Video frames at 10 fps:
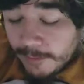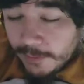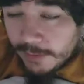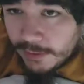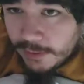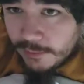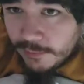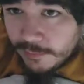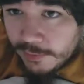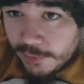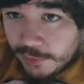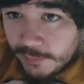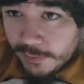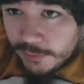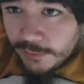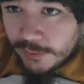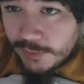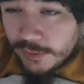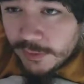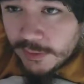Okay, now what am I going to do from here?
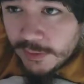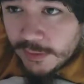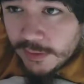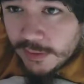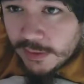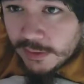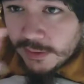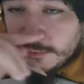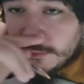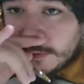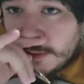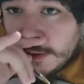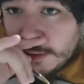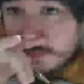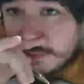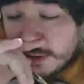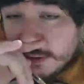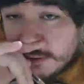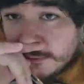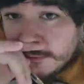Teacher hated
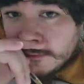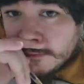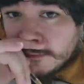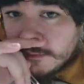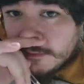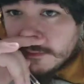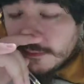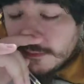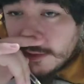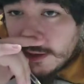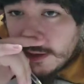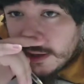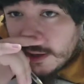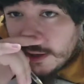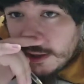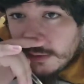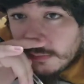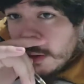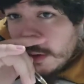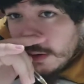anime. The
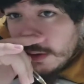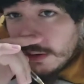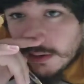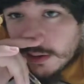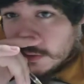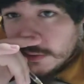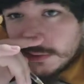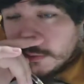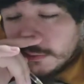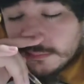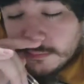Animaniacs.